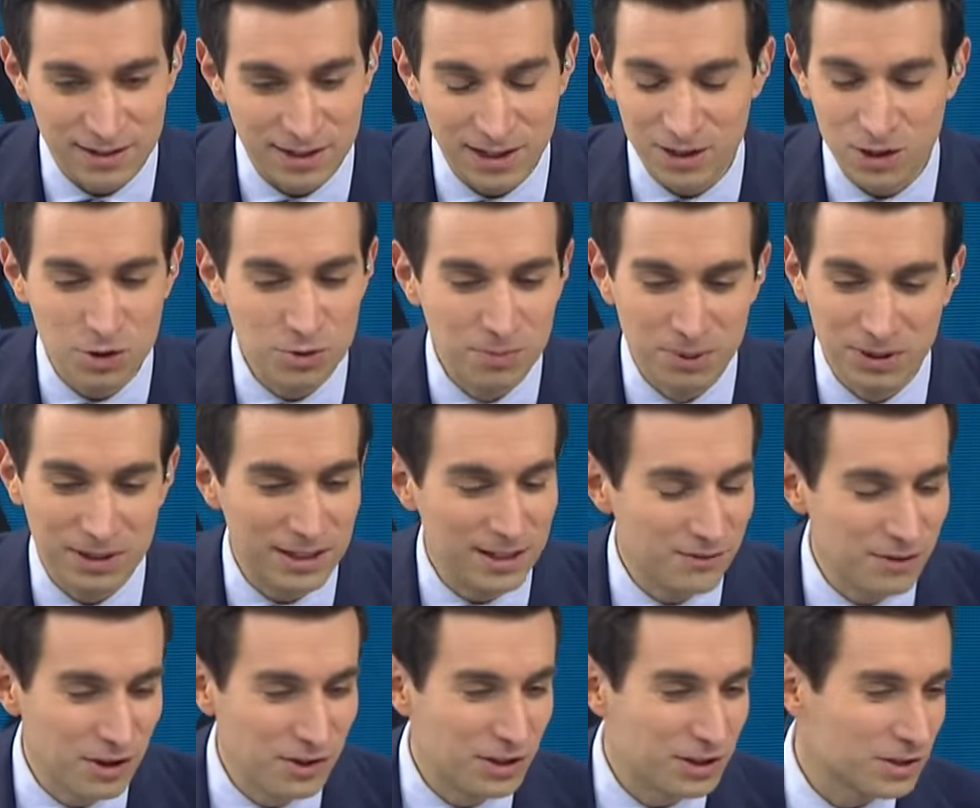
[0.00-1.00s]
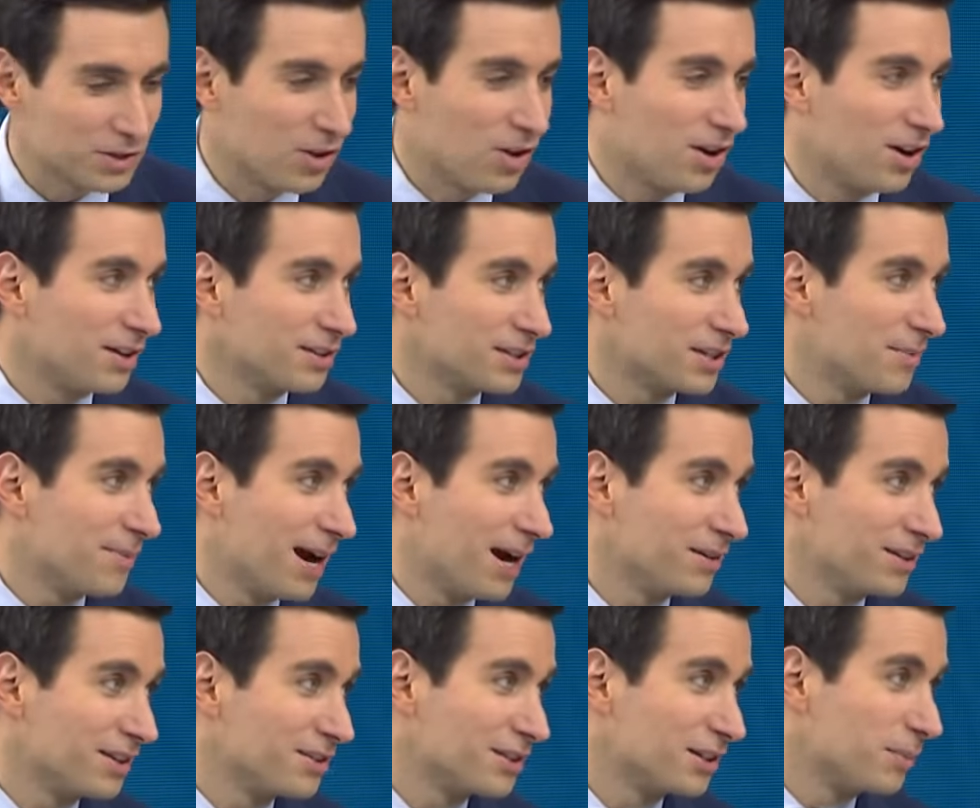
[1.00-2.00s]
that you believe that this law somehow
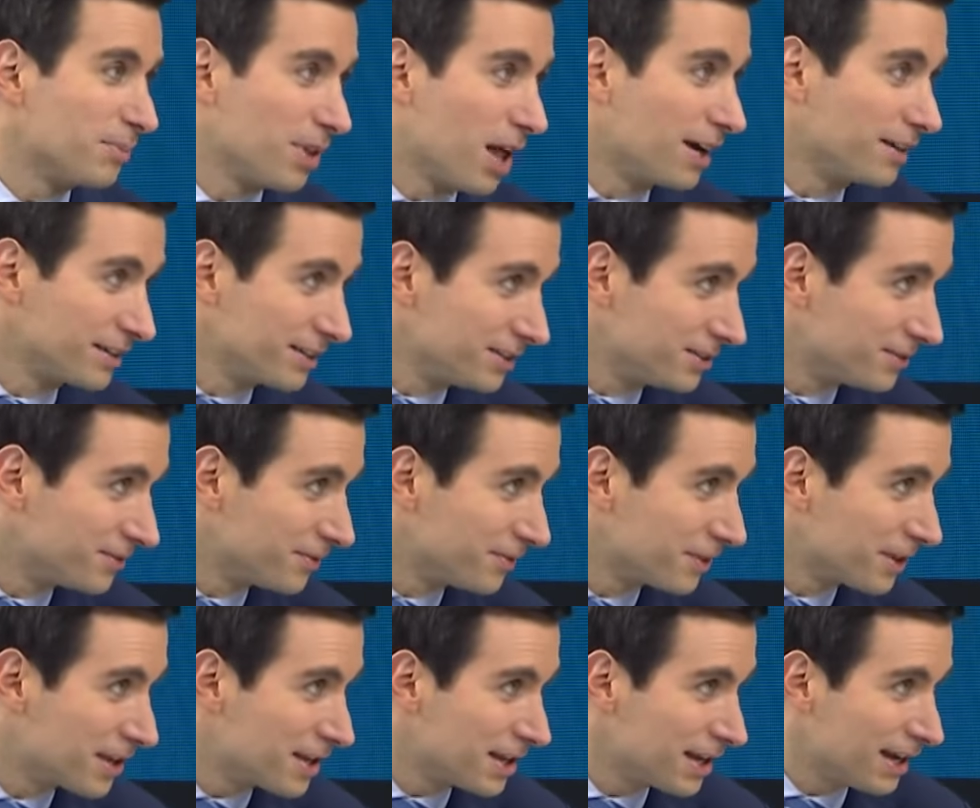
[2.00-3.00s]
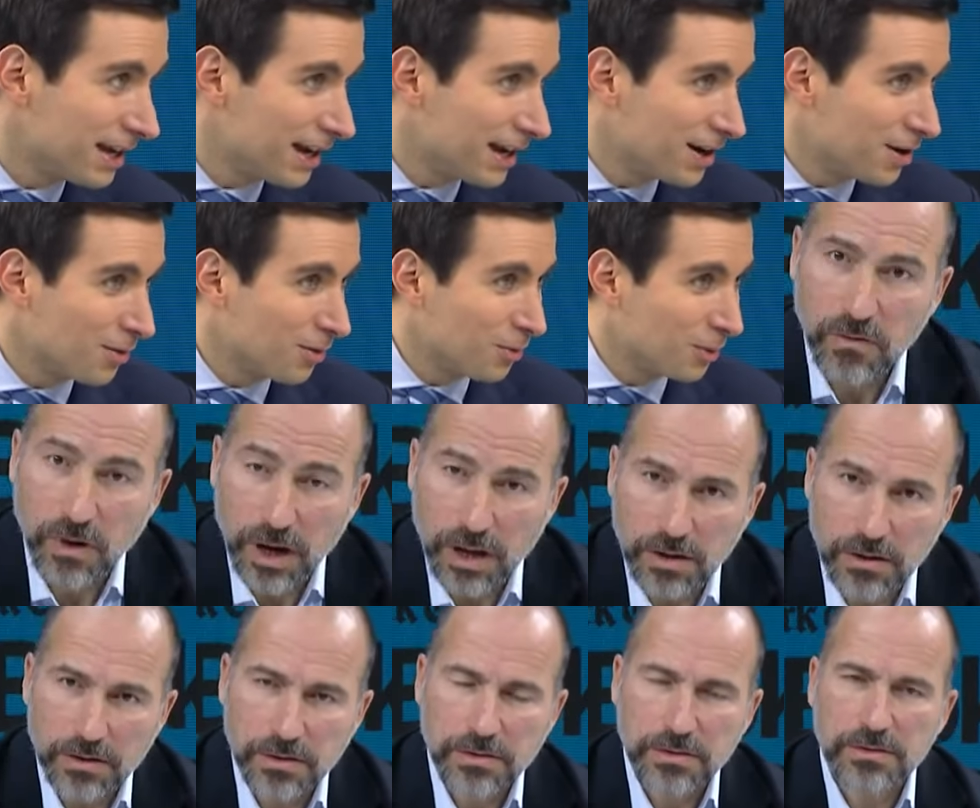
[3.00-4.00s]
doesn't apply to you. Which, well,
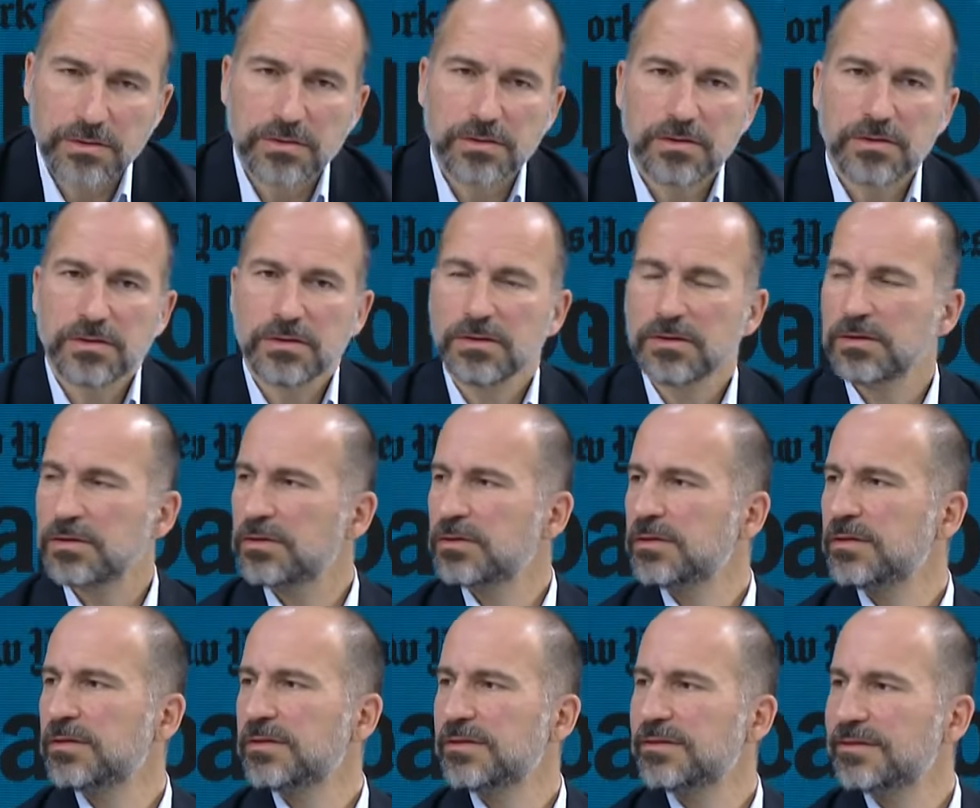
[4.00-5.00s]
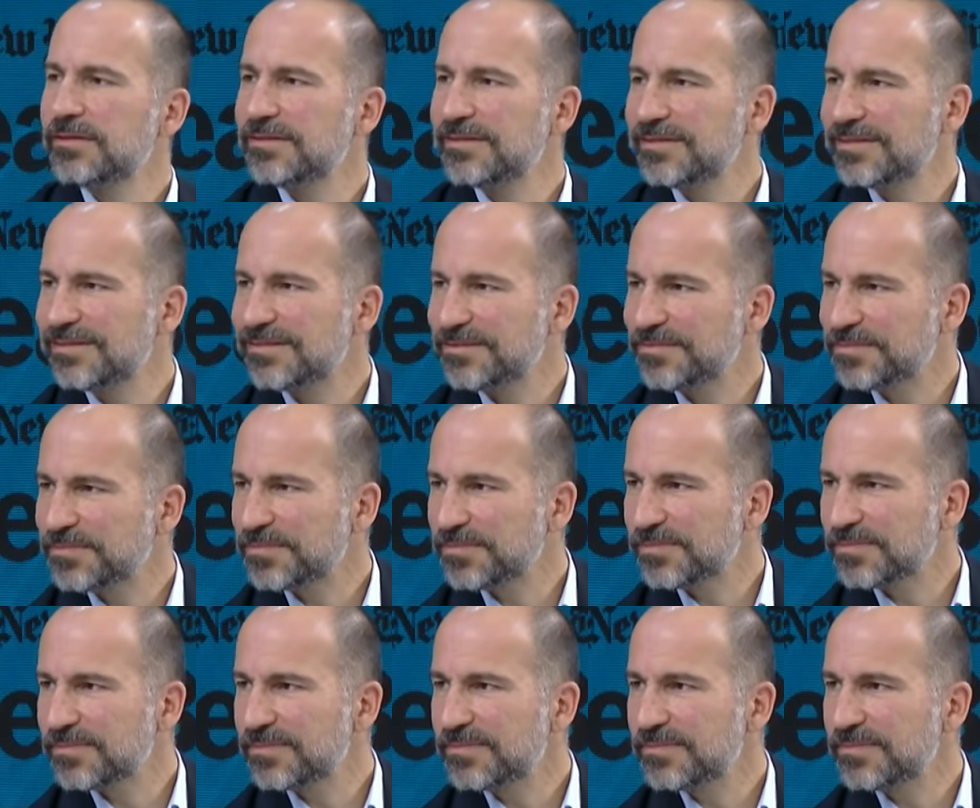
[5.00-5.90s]
I have to admit I do not understand, because it